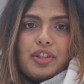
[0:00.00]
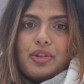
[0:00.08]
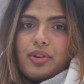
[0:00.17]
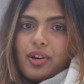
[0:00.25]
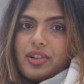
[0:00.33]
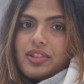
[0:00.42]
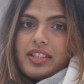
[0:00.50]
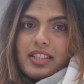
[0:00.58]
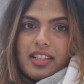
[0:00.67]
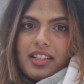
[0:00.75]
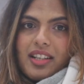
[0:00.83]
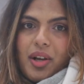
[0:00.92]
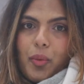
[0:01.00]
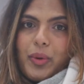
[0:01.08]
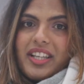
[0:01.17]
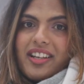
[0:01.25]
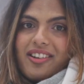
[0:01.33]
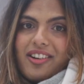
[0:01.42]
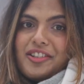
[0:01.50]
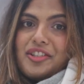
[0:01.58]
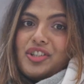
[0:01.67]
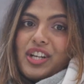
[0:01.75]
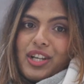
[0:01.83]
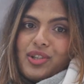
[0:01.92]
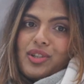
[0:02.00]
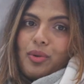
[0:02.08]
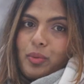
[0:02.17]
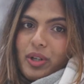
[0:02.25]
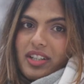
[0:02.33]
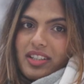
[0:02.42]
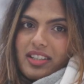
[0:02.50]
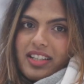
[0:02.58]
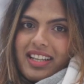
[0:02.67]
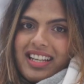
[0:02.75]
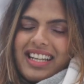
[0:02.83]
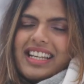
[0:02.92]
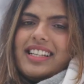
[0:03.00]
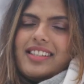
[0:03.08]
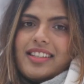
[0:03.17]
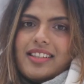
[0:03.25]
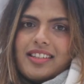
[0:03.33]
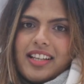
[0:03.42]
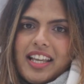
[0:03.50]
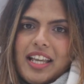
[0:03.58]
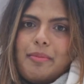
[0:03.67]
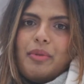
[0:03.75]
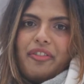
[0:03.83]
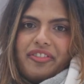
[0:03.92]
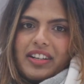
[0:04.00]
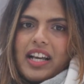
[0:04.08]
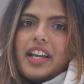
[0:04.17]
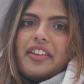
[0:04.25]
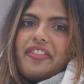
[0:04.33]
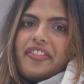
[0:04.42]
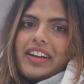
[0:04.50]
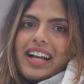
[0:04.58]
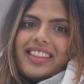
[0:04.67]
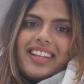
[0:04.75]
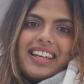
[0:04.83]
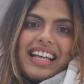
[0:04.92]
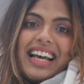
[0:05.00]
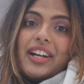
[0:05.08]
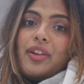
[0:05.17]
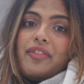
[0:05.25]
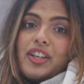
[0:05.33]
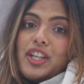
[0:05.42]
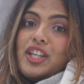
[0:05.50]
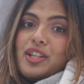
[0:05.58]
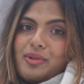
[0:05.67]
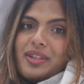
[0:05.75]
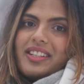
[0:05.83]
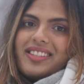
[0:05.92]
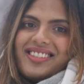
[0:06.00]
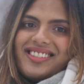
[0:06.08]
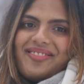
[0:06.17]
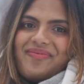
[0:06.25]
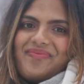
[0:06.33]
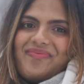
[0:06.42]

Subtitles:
curiosity, we cannot change the world, is the theme of life at the land of the curious.